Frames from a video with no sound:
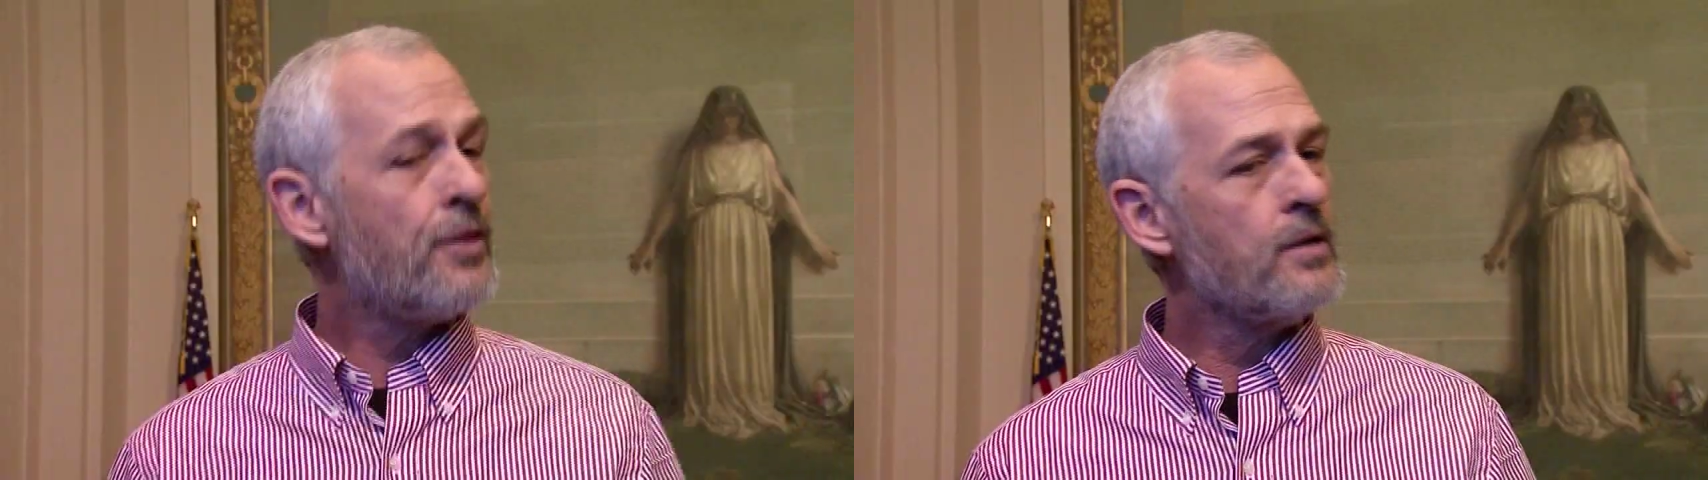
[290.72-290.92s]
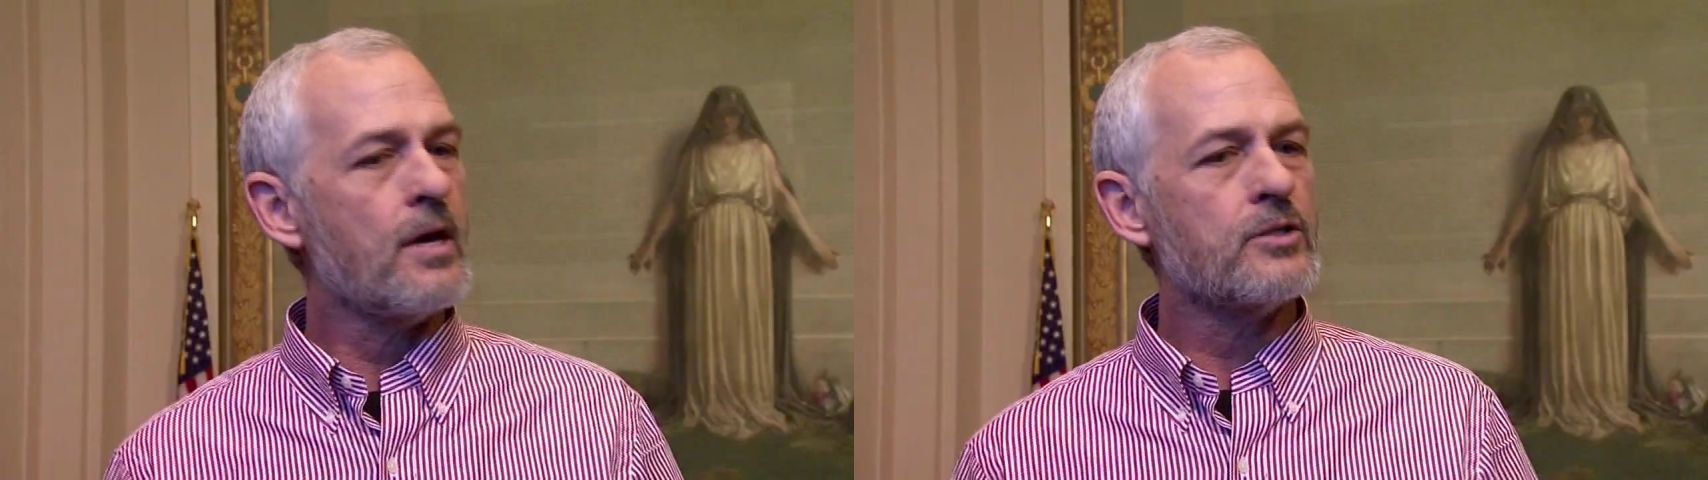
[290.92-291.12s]

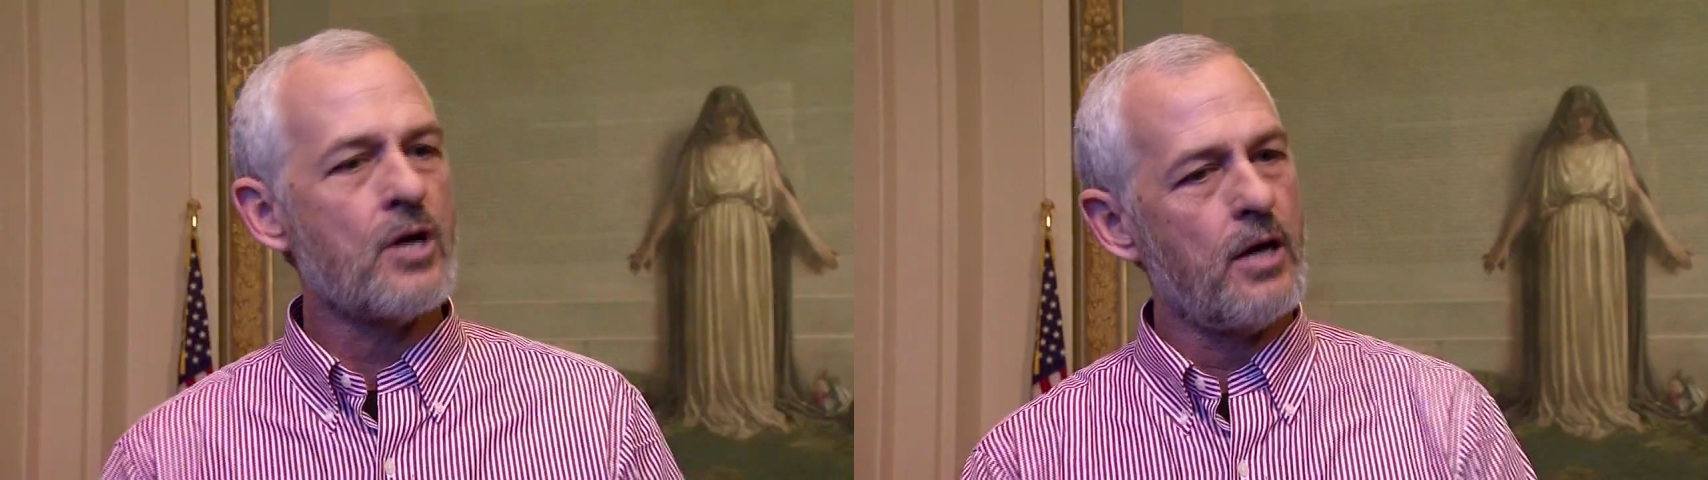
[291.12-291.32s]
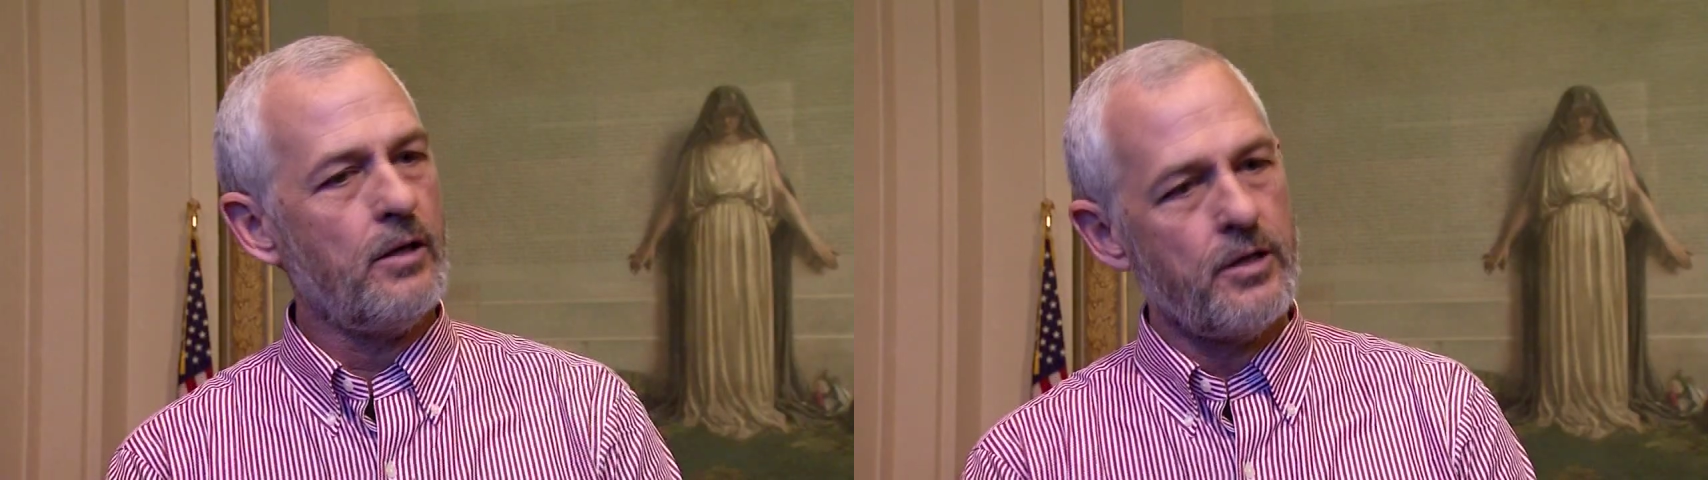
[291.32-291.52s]
think that's
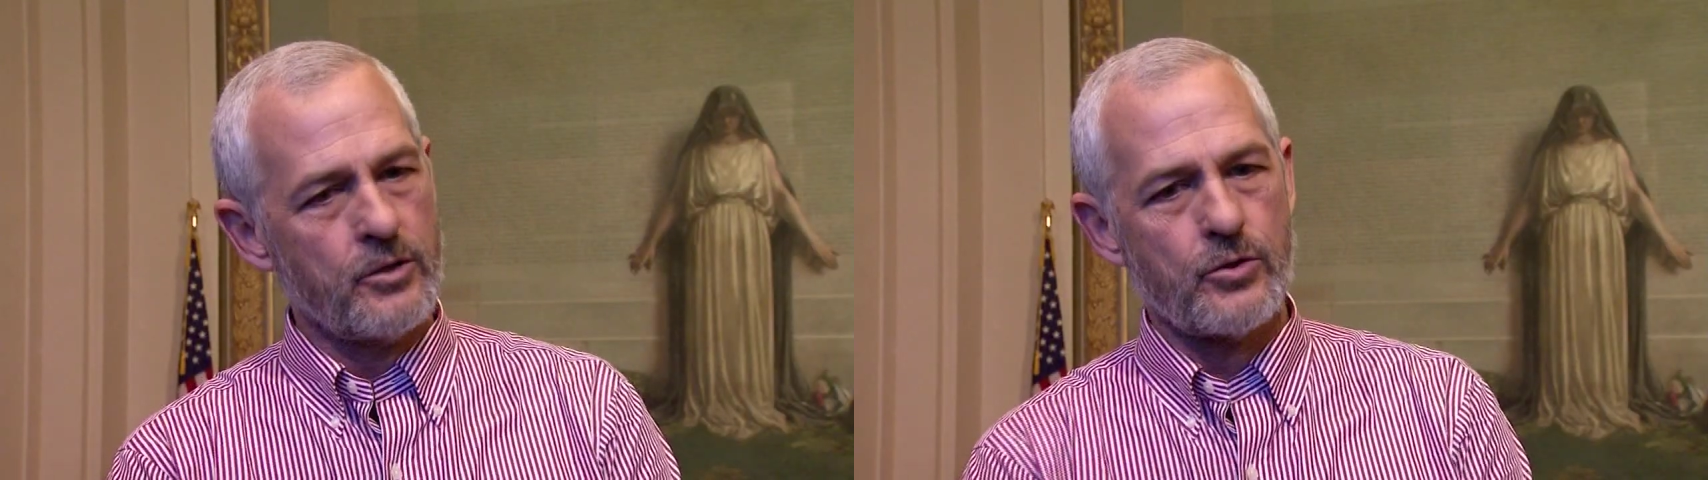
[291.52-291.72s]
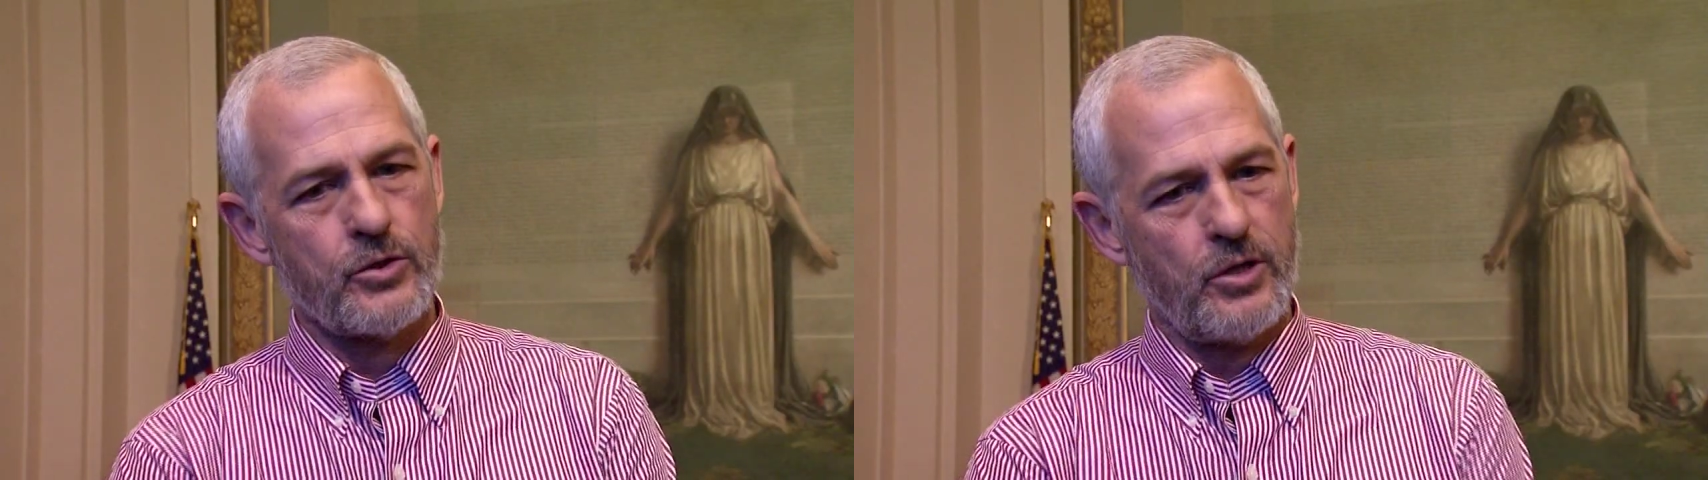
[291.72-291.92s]
highly
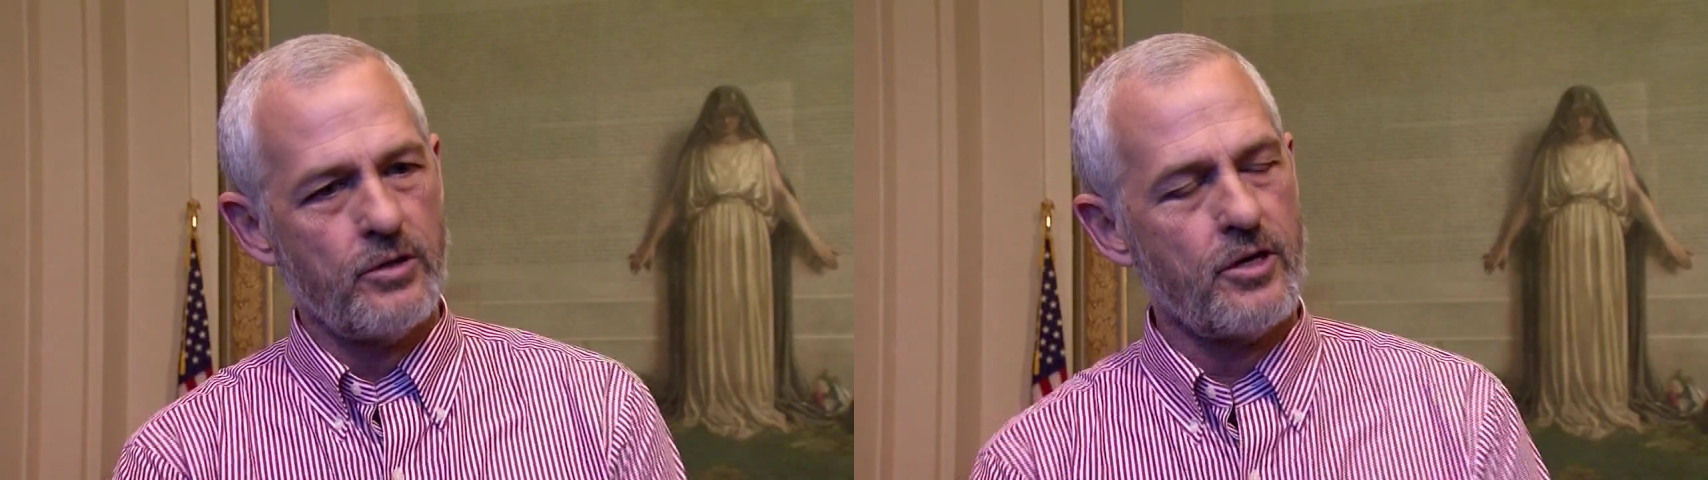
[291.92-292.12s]
interesting